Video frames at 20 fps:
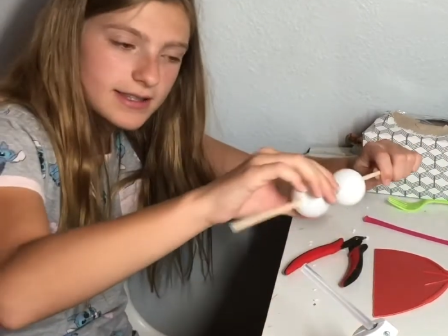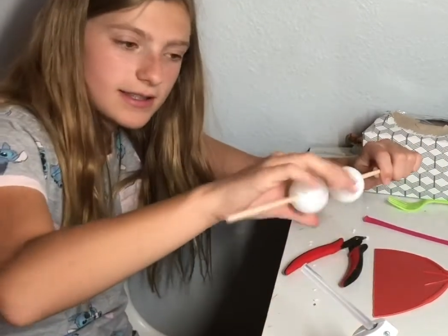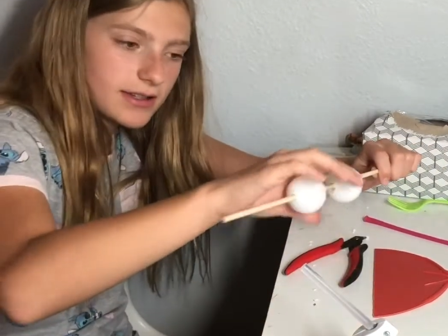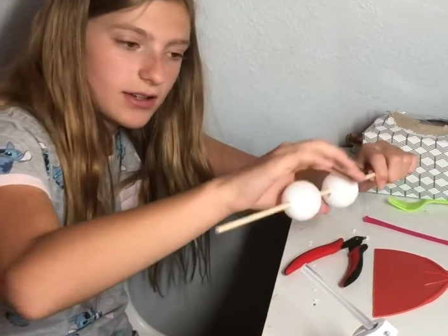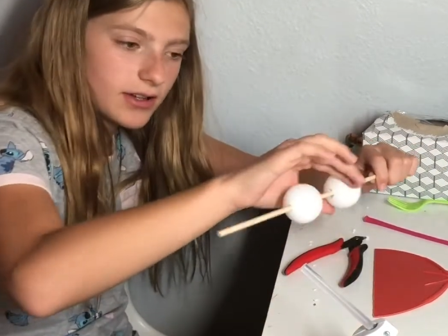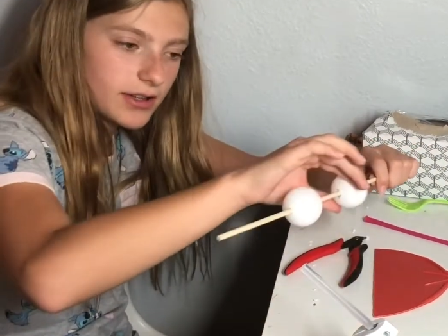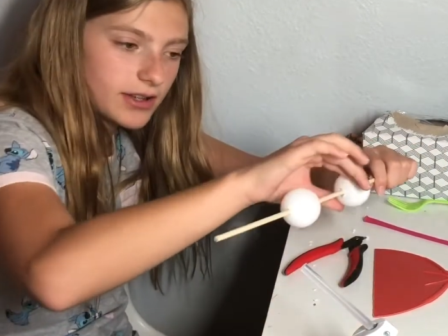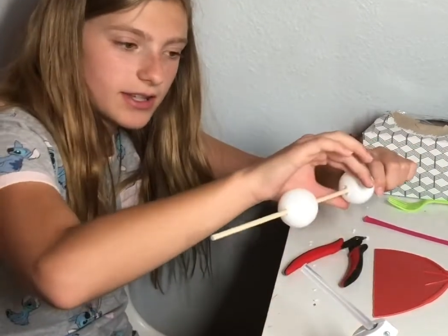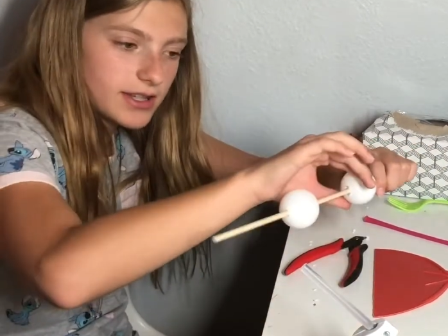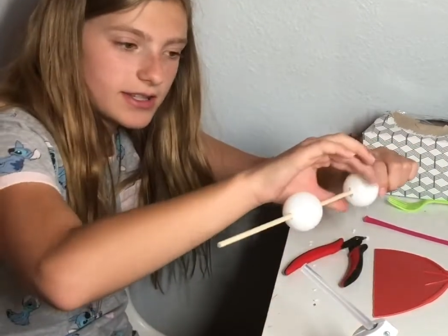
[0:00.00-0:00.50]
on
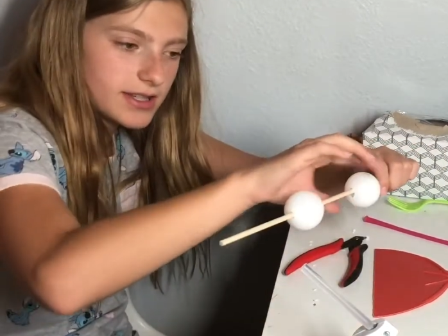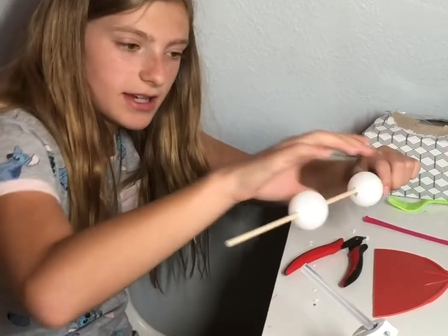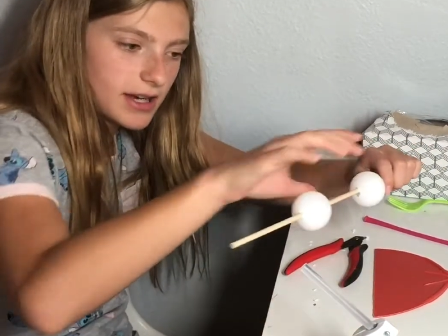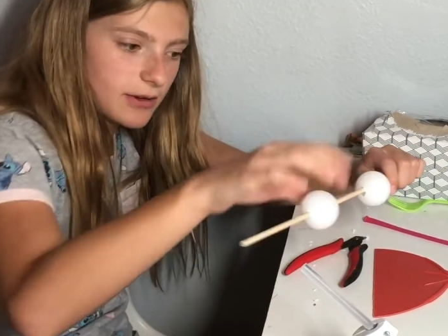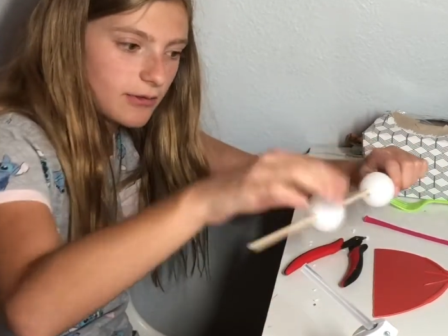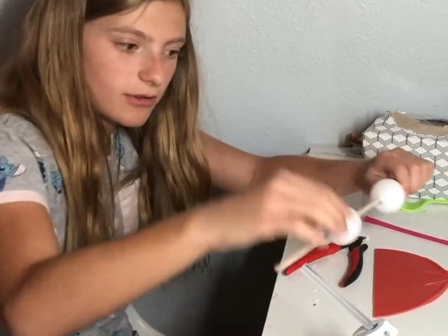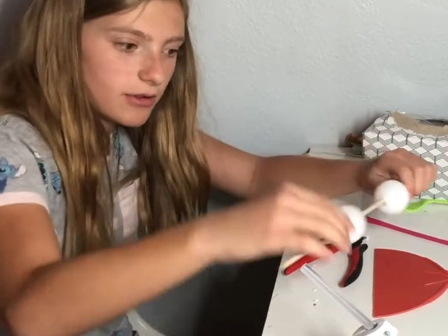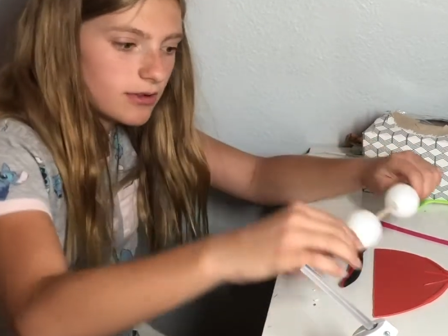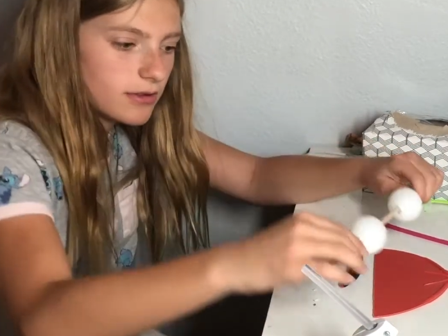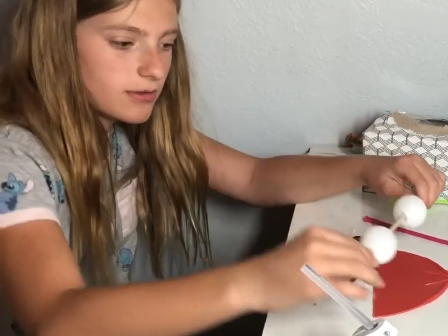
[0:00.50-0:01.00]
this
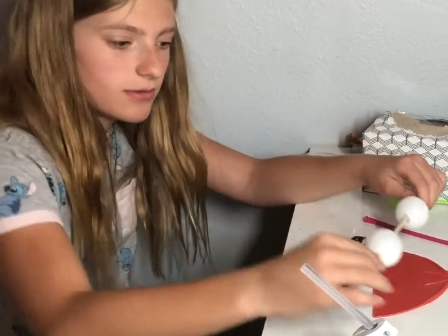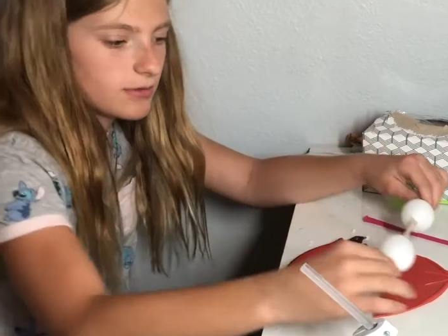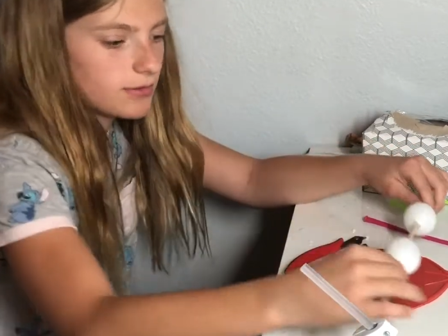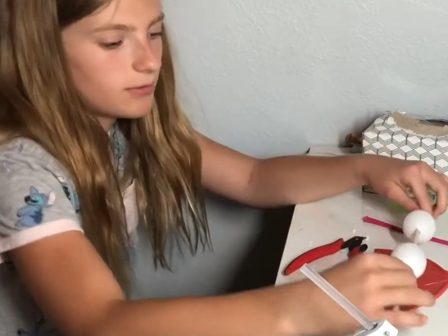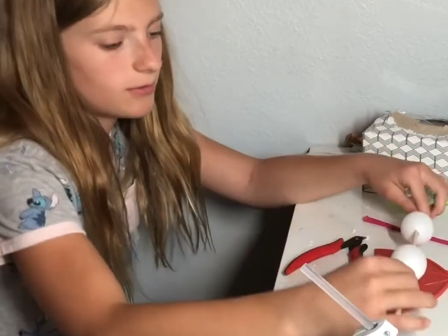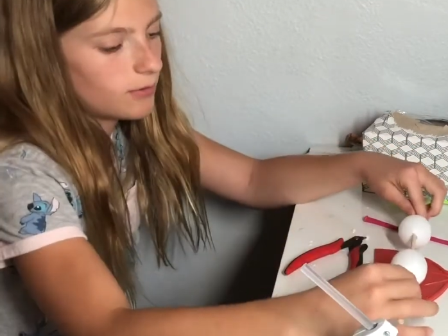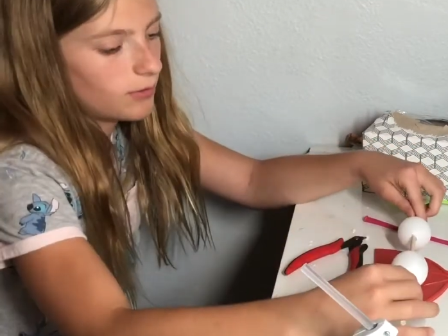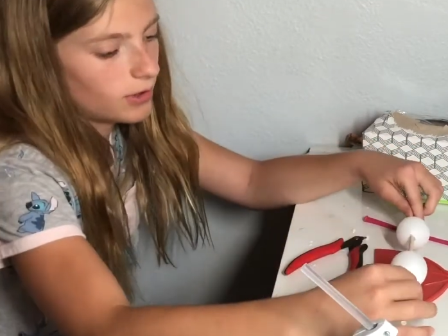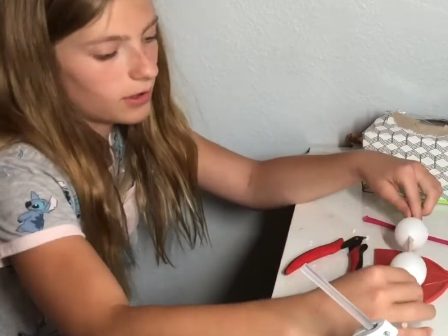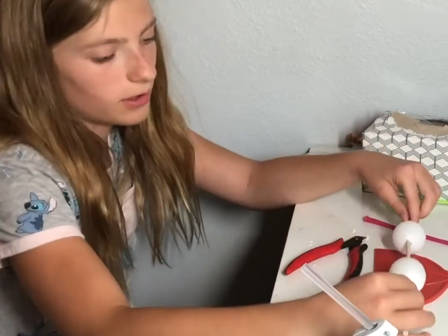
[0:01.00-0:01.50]
dowel,
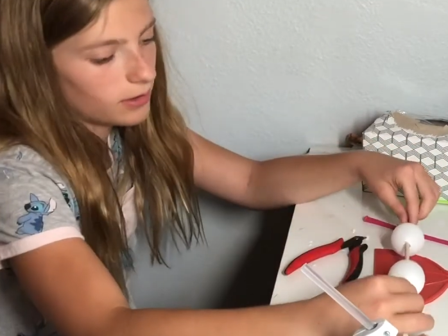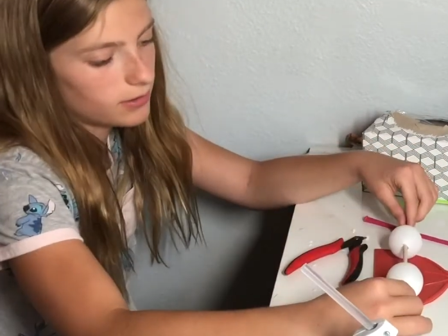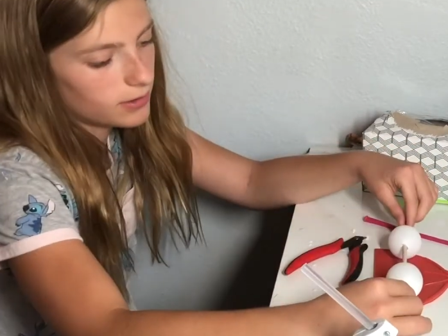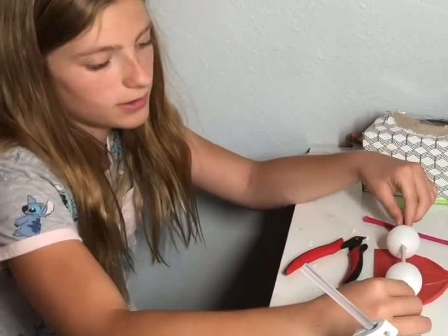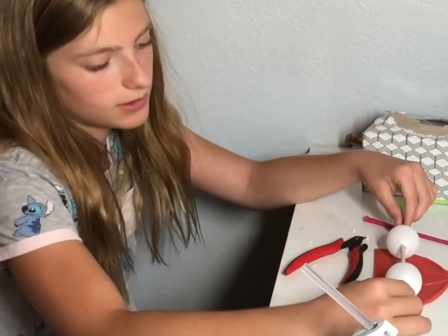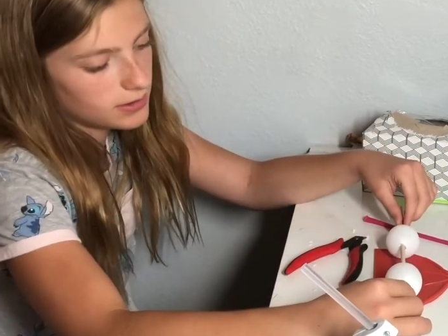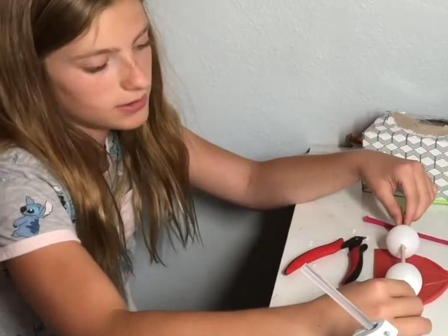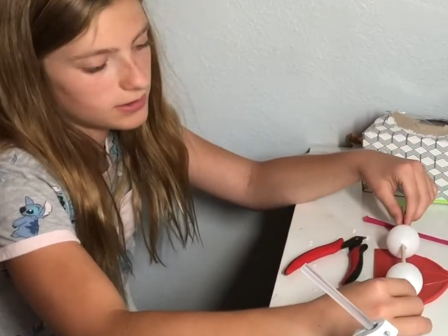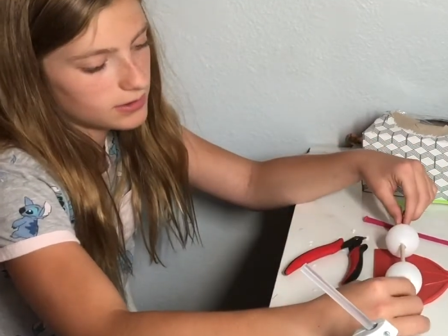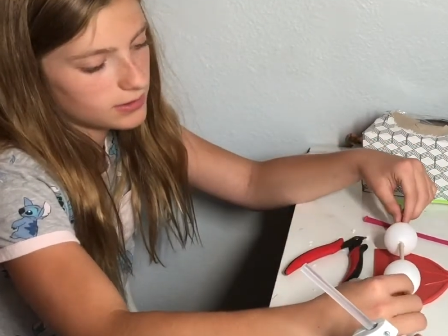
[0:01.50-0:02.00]
we're going
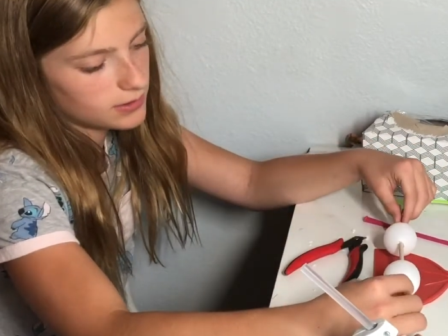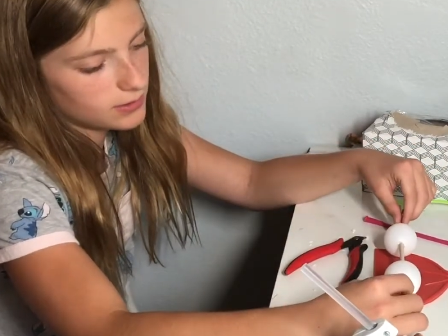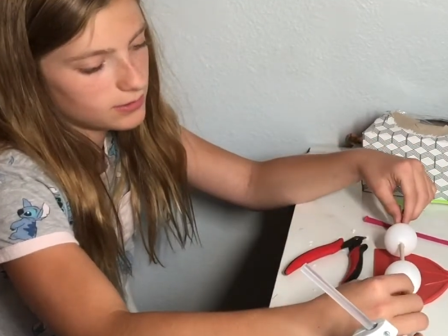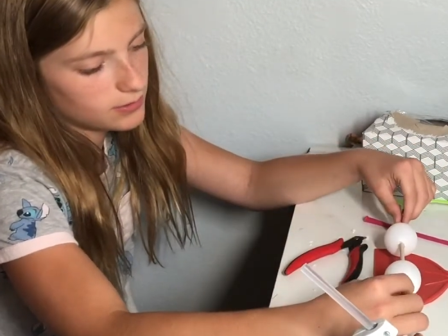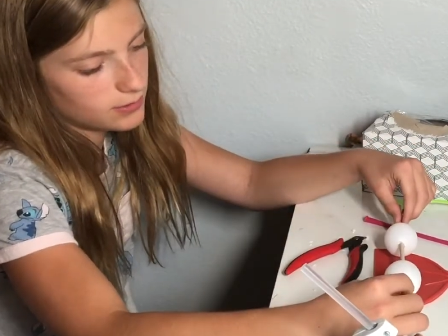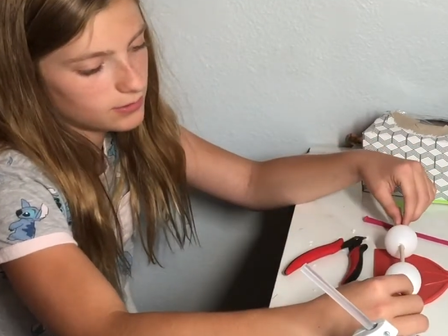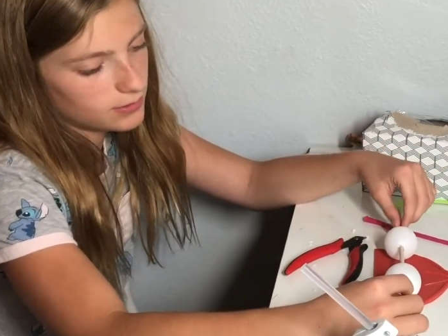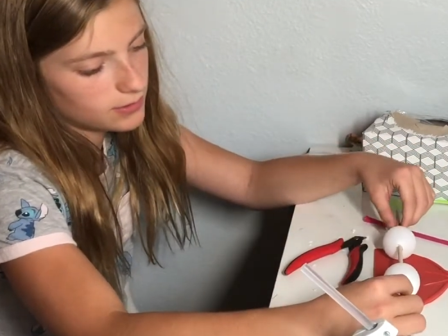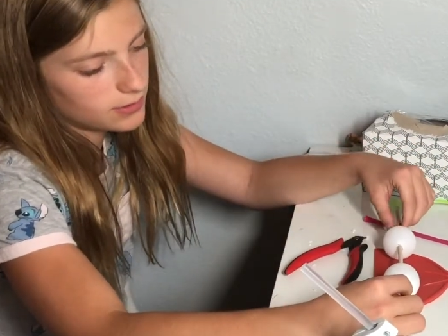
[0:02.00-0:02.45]
to